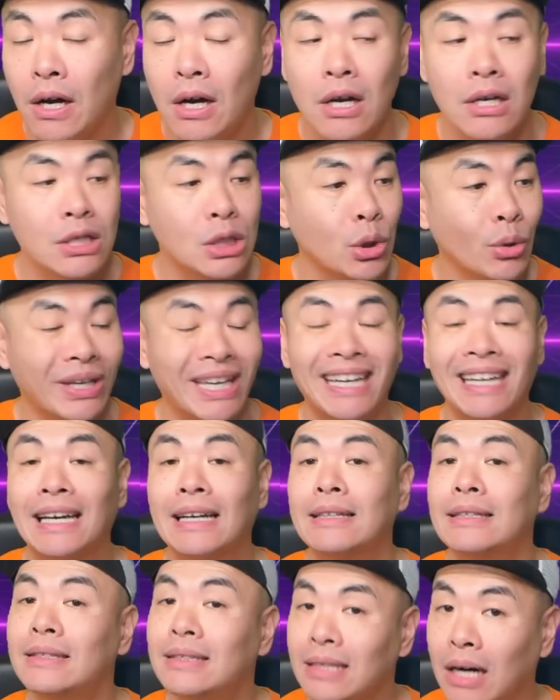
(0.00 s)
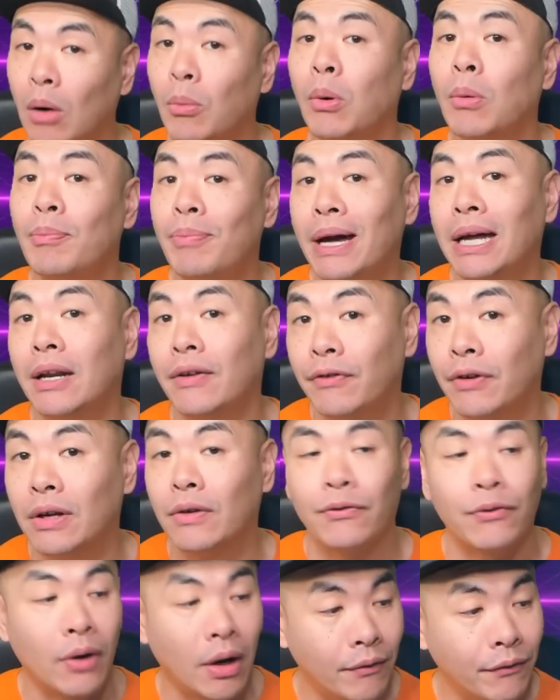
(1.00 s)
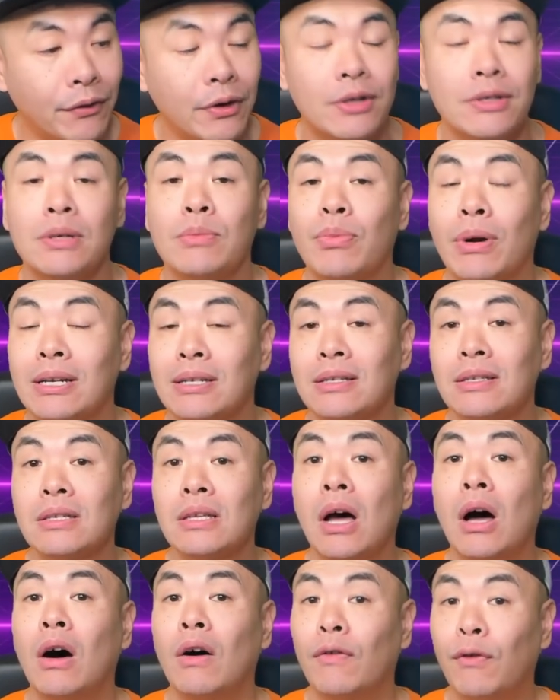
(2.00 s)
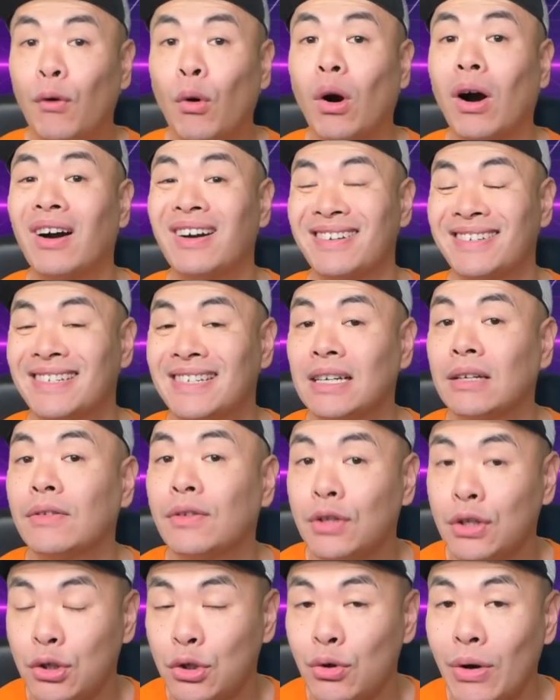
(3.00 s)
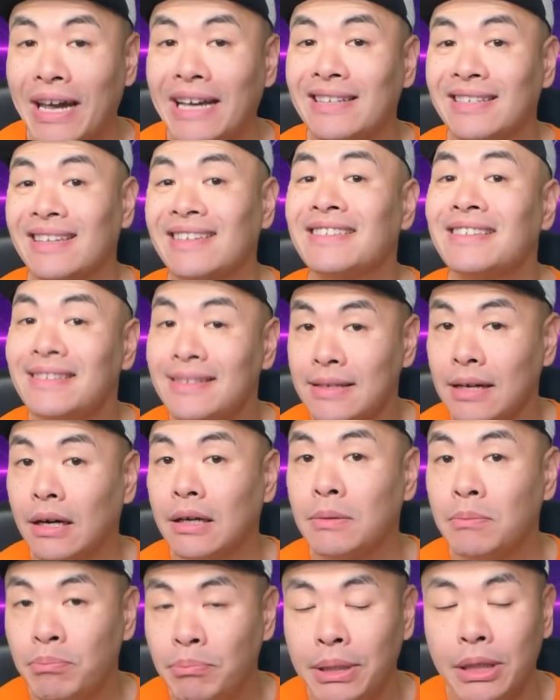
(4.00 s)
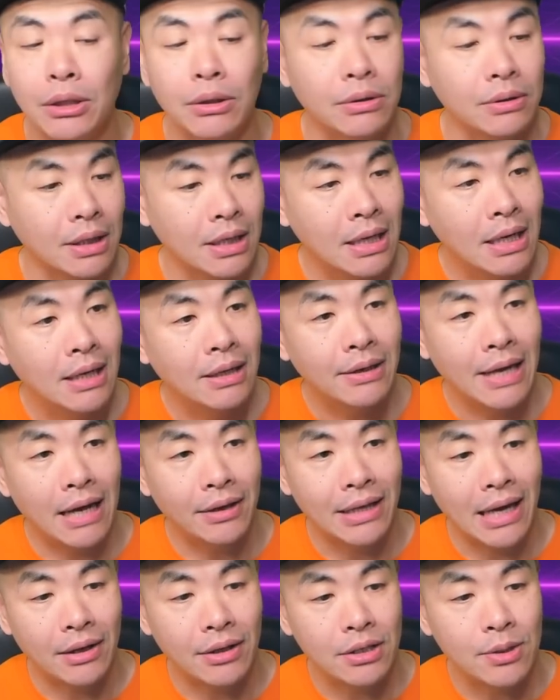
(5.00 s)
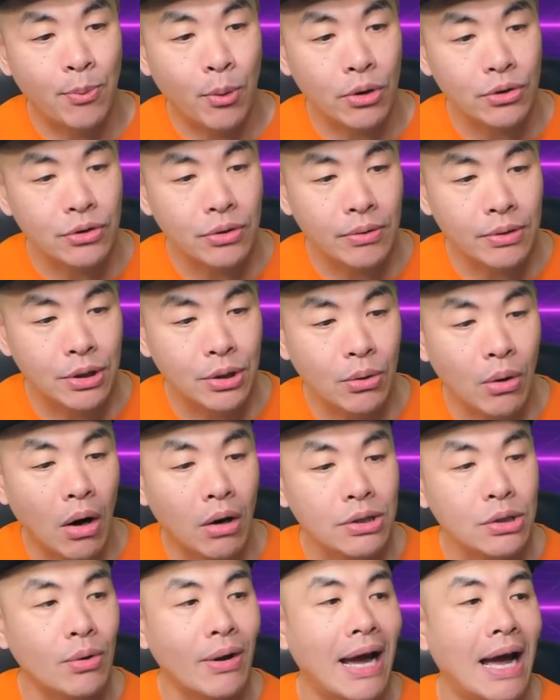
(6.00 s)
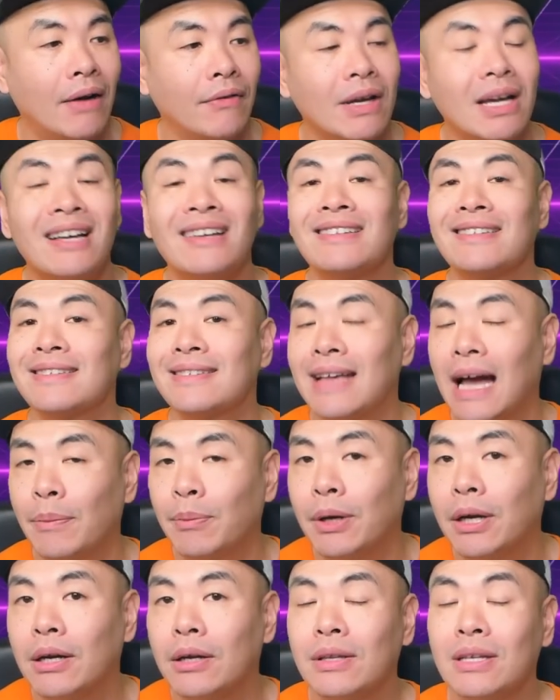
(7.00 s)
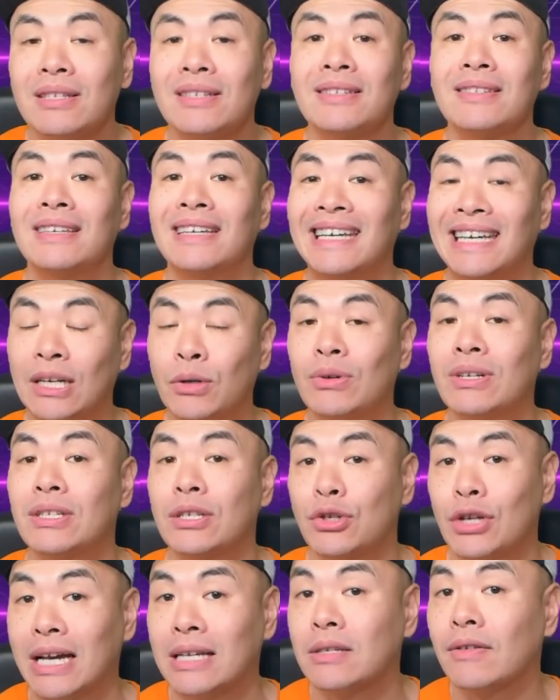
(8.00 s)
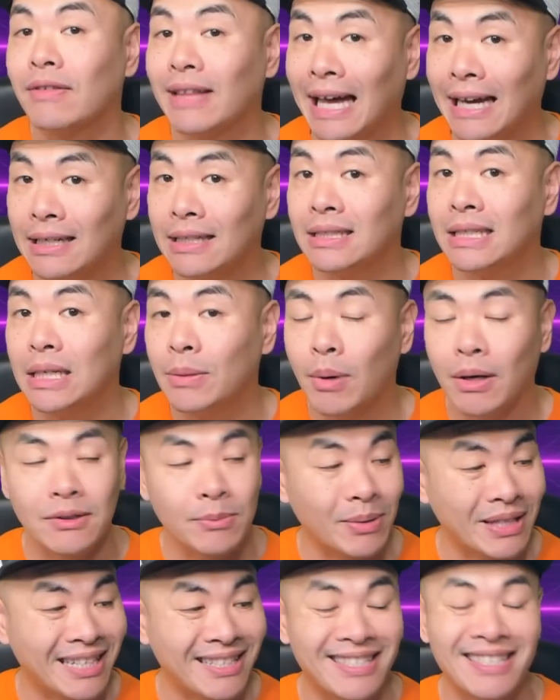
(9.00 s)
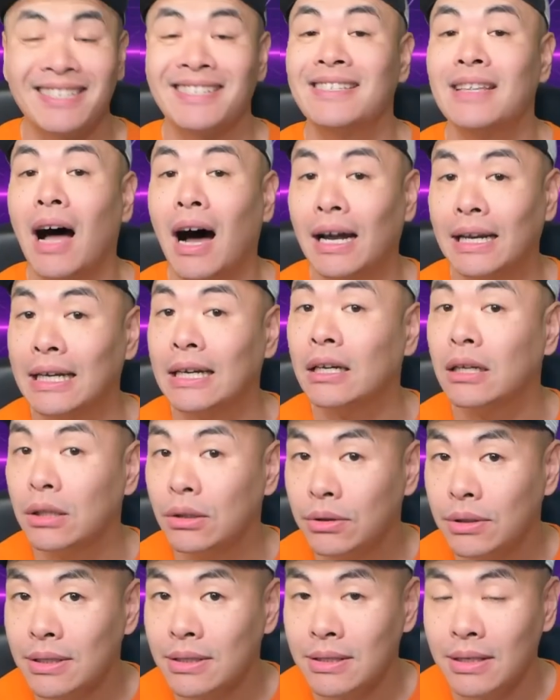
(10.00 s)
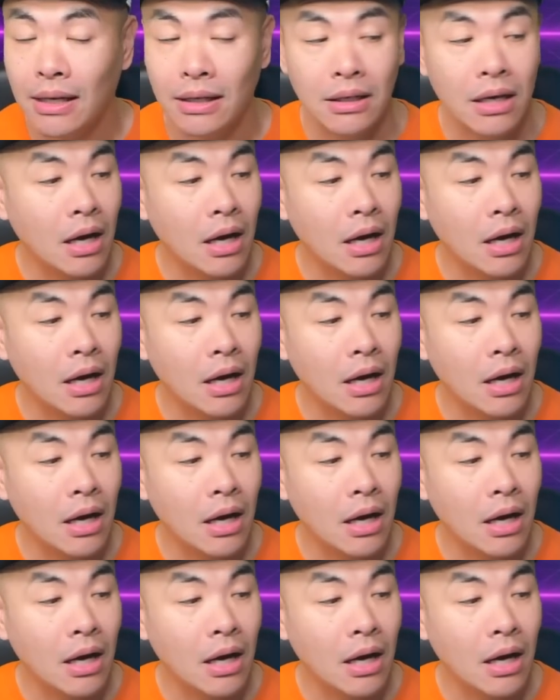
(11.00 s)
So we're getting a double benefit from Fearsome Presence for our Scylla the Drake's stun build. Now down the support tree, we do also have Sniper here. This is to increase the chance of landing debuffs, but this does not include the stun.